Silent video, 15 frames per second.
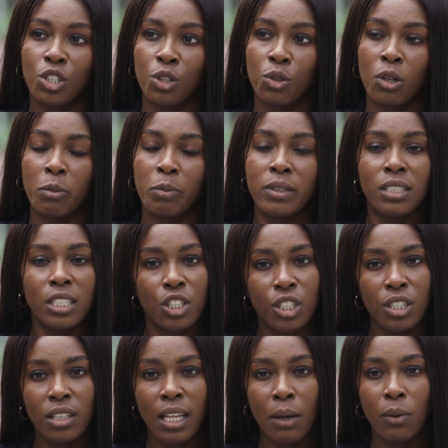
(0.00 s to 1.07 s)
to a
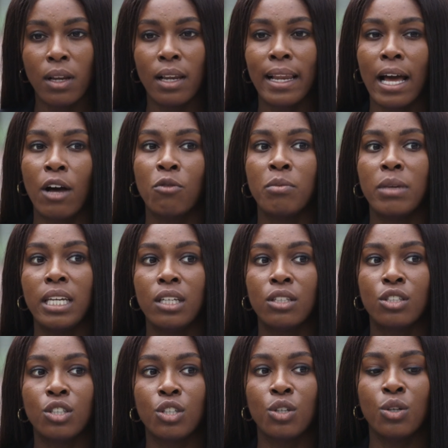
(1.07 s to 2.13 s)
position that will allow me
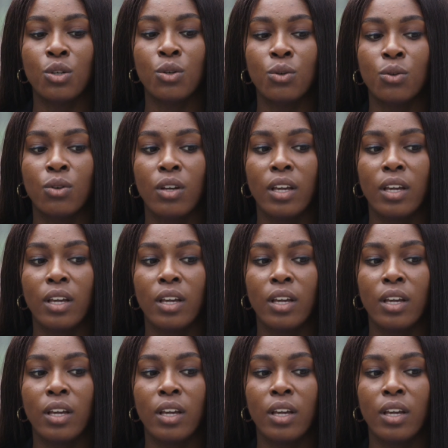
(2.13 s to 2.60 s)
to